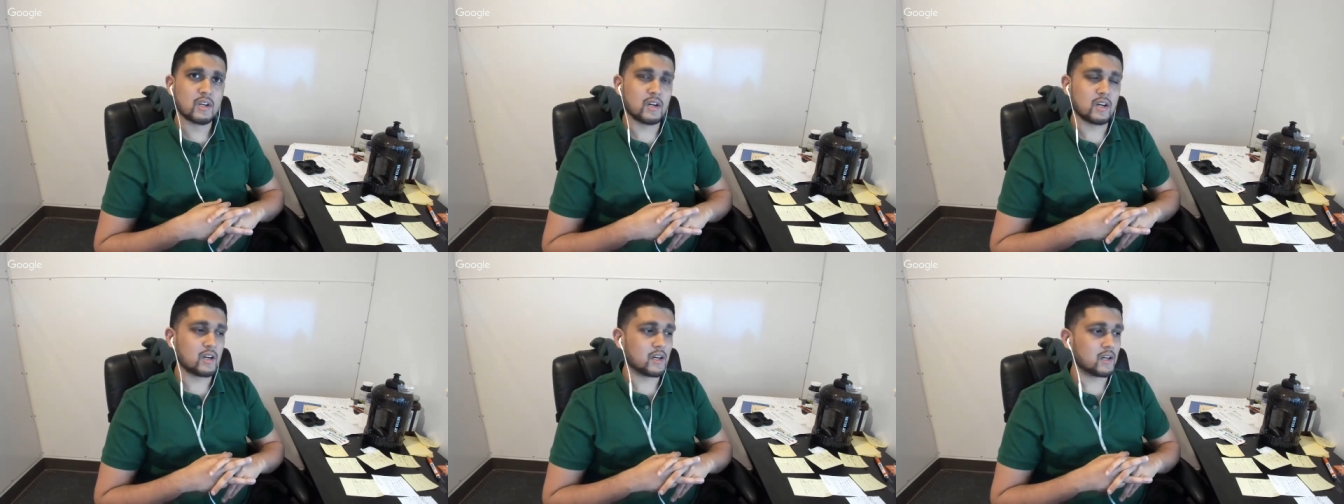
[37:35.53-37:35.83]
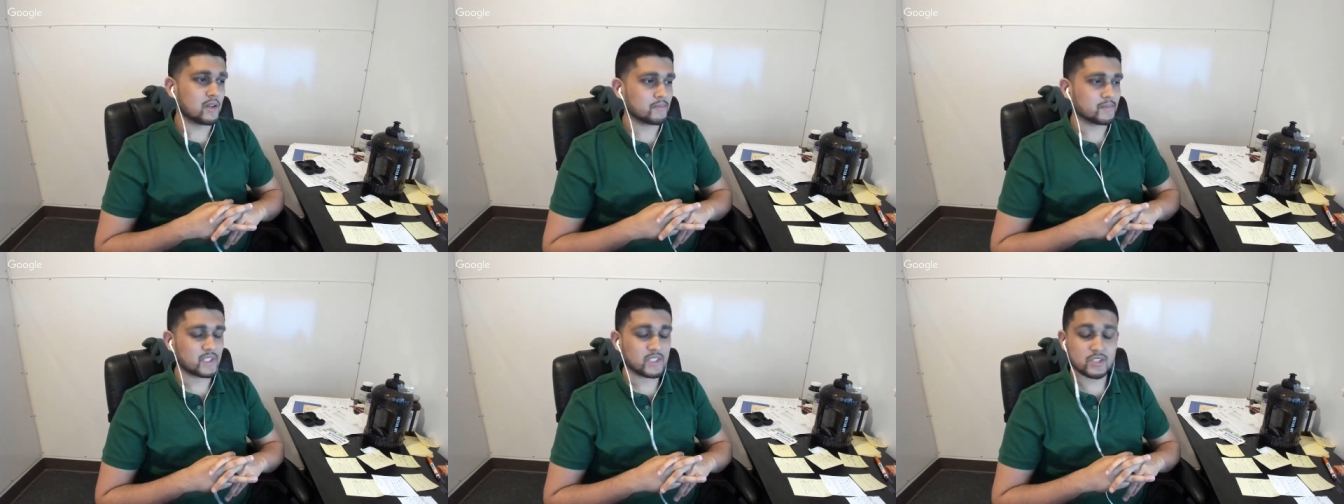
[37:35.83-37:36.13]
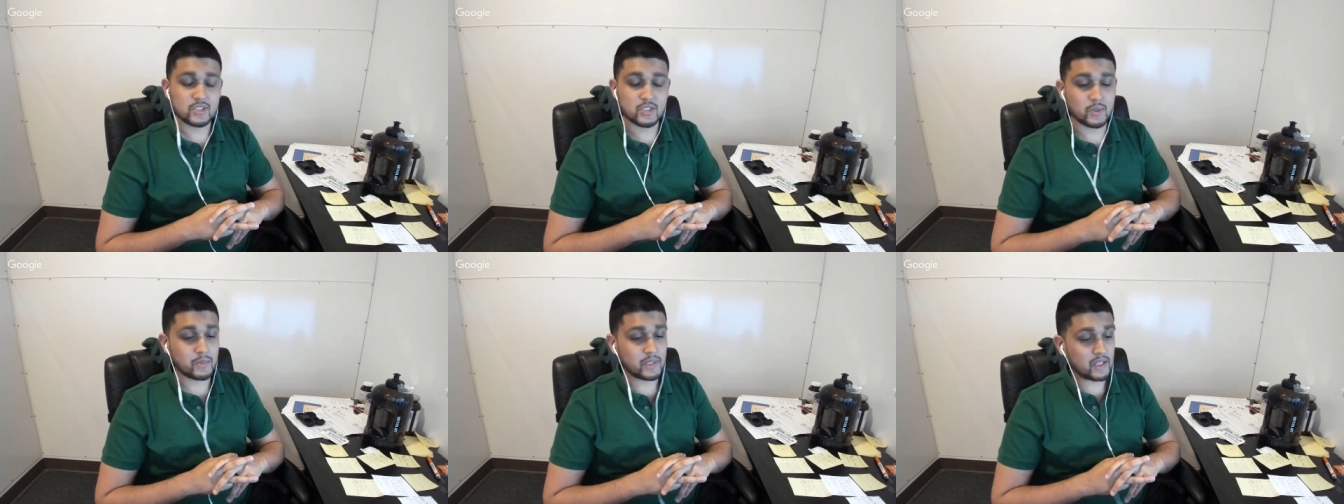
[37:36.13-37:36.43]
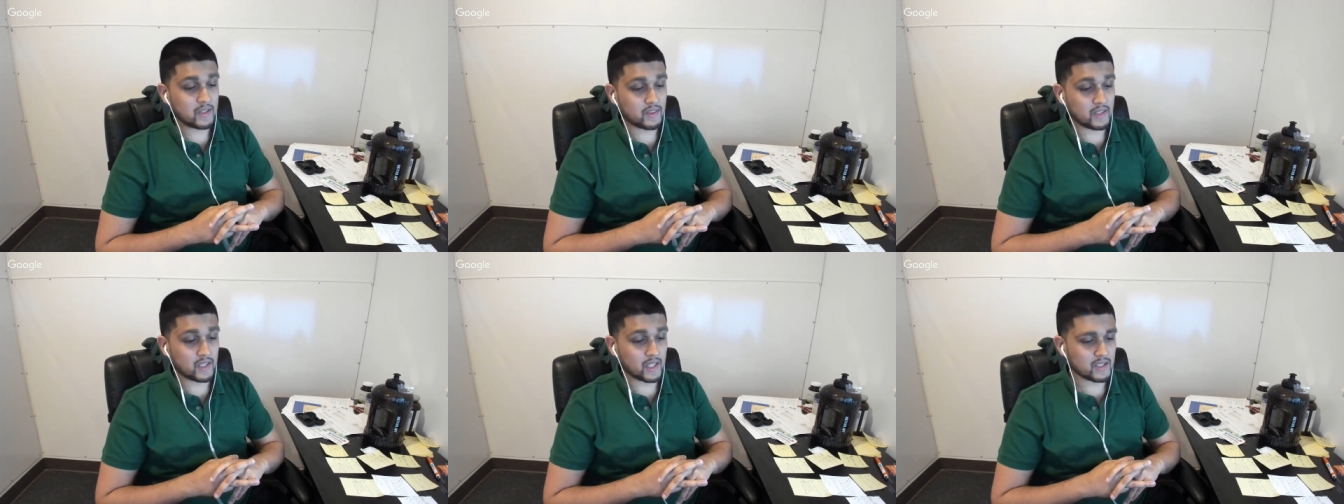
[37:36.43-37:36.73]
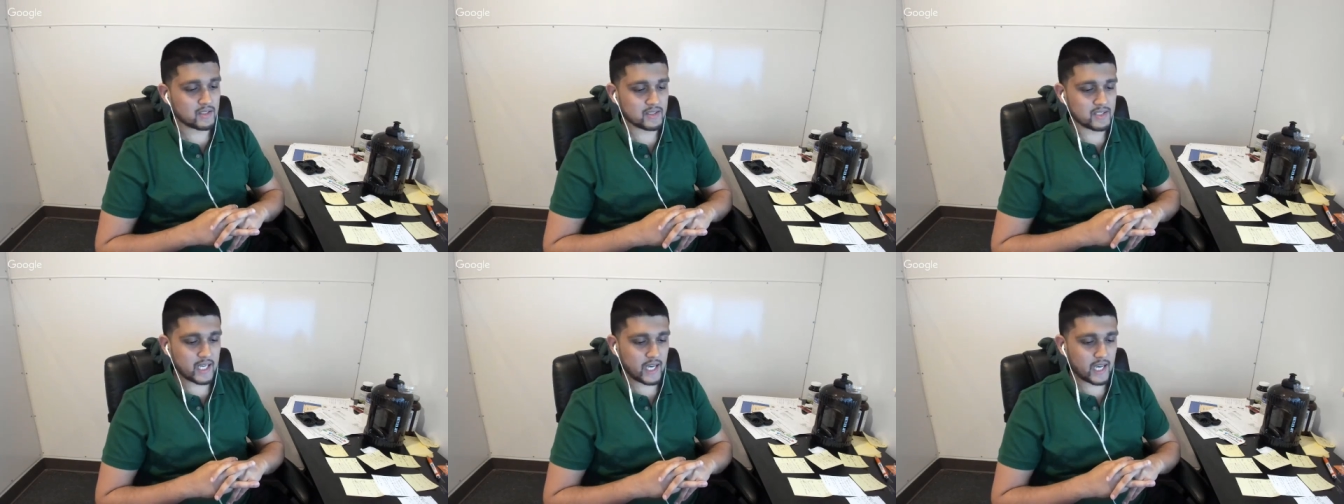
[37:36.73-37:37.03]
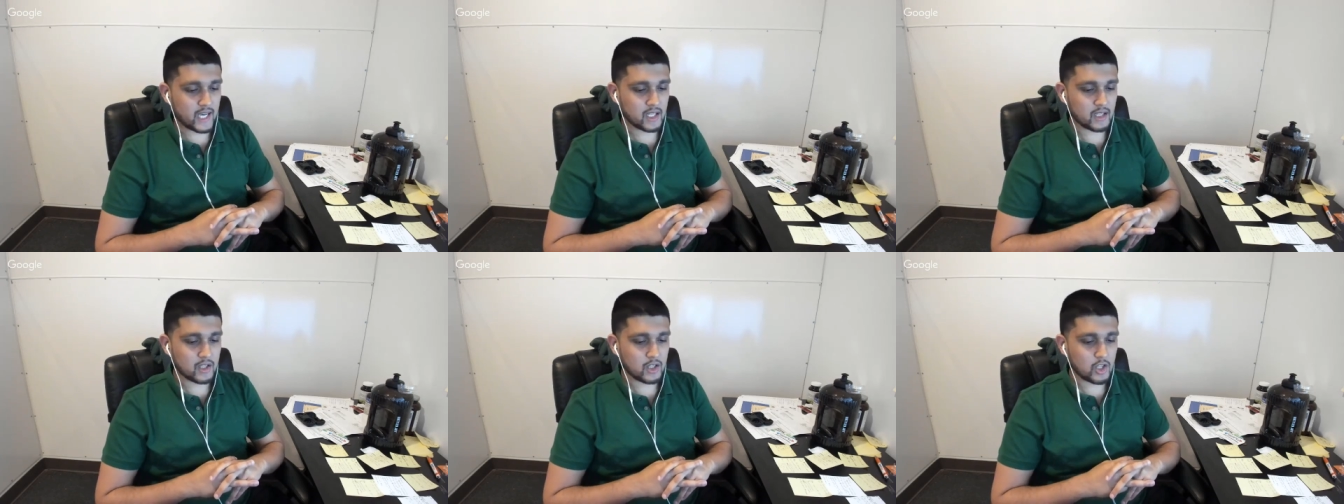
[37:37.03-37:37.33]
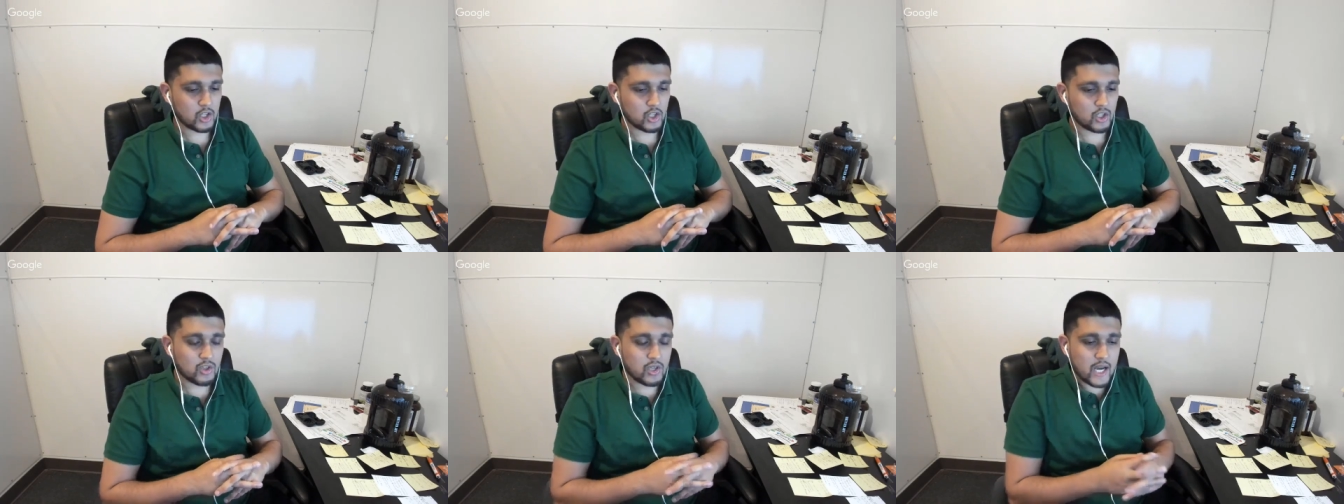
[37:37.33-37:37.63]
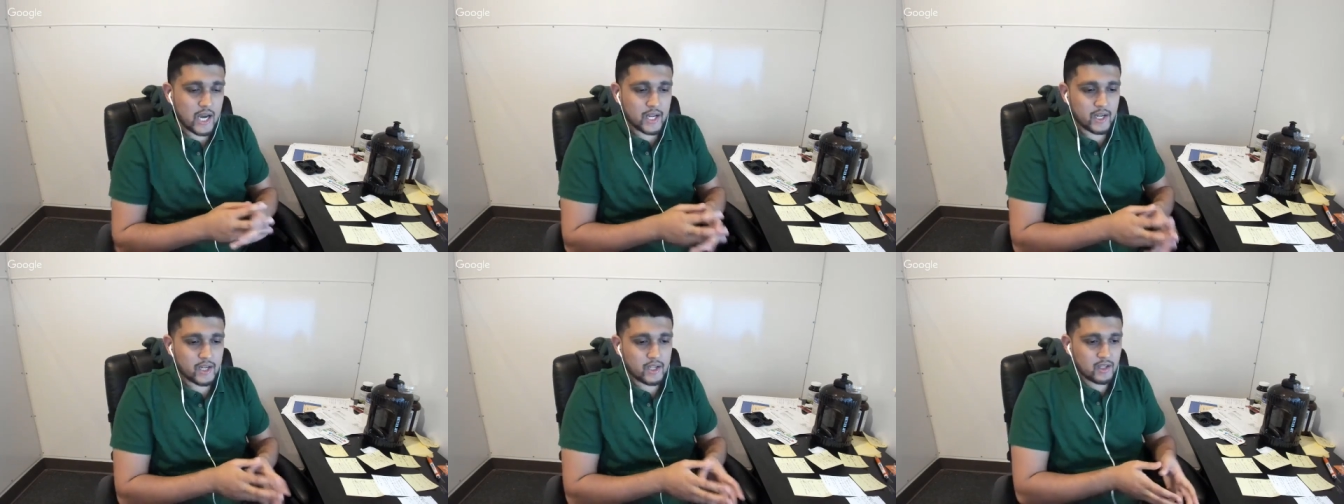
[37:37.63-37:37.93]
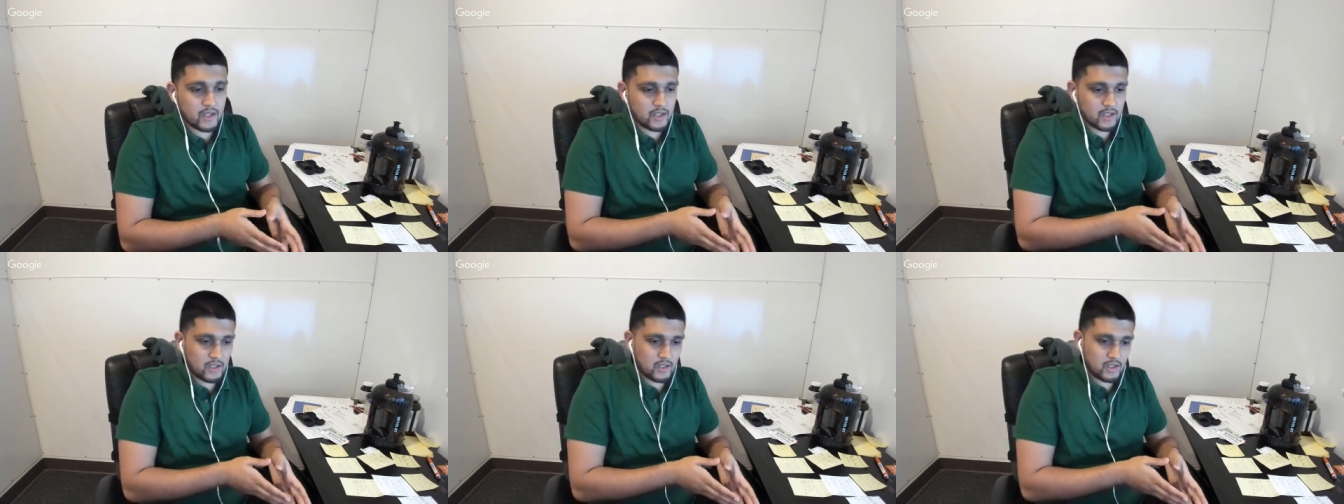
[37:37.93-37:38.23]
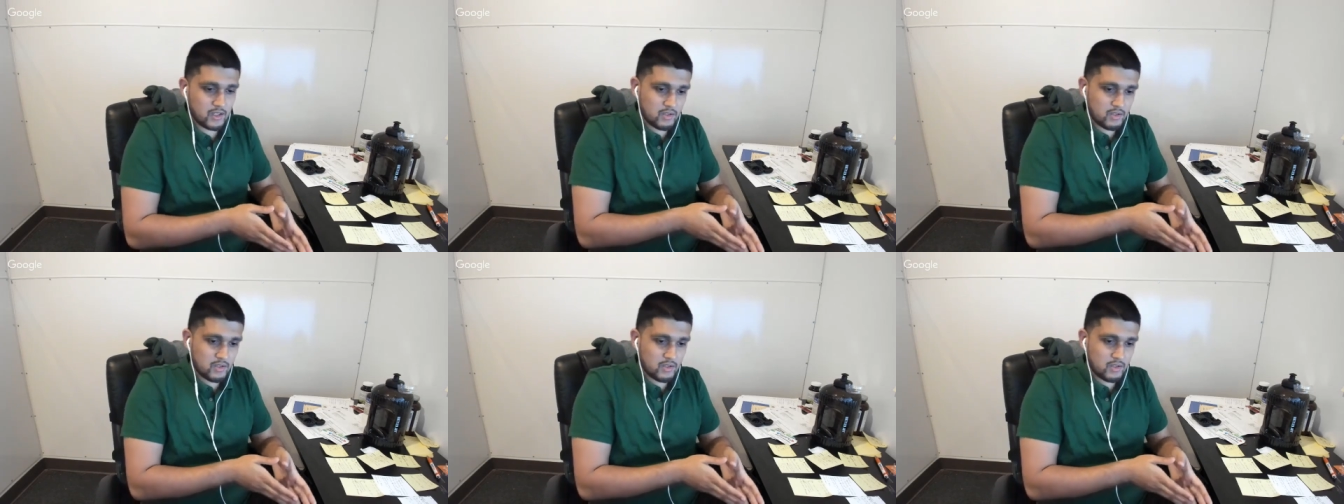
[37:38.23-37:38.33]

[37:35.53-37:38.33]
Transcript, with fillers: Um, just so many things that you gotta,